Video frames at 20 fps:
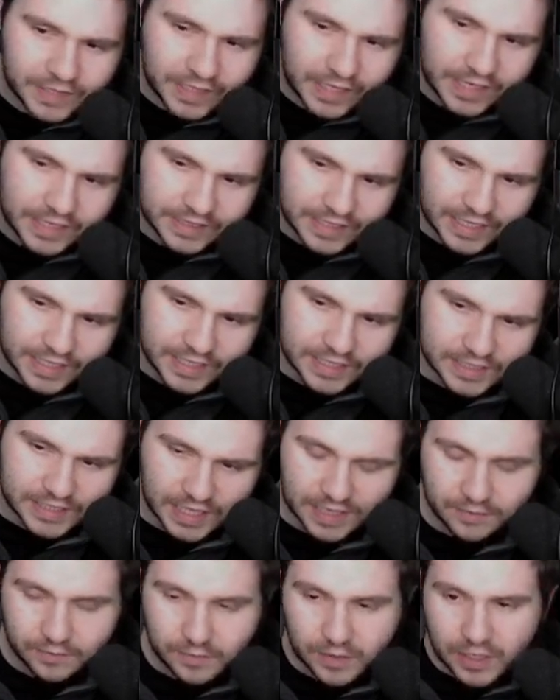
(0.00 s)
And that is
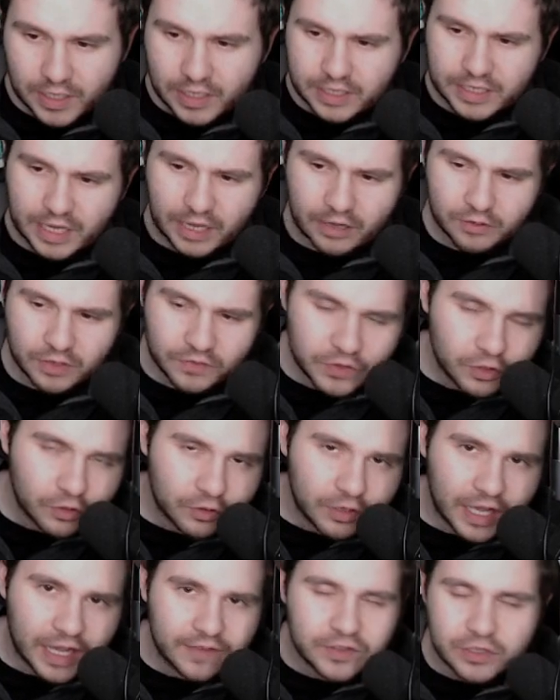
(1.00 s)
that. Now, if you don't
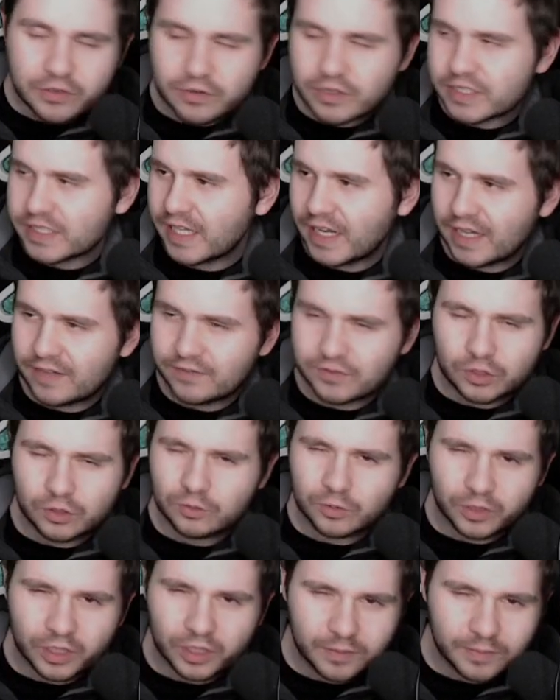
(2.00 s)
have the units that I have, don't
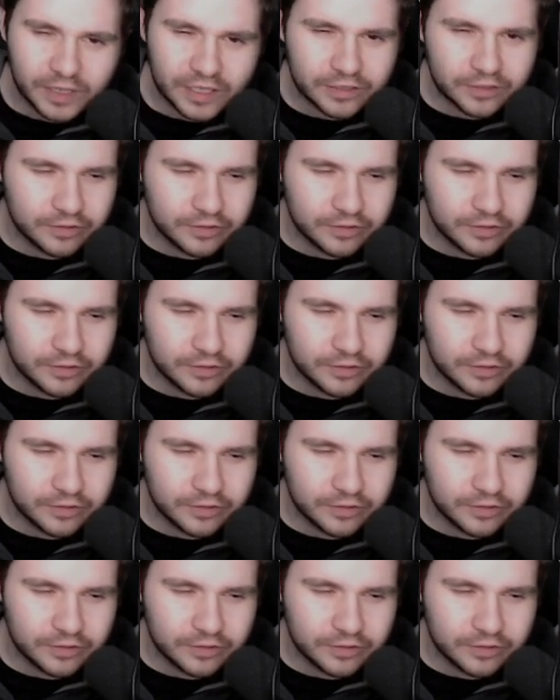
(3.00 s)
worry about it.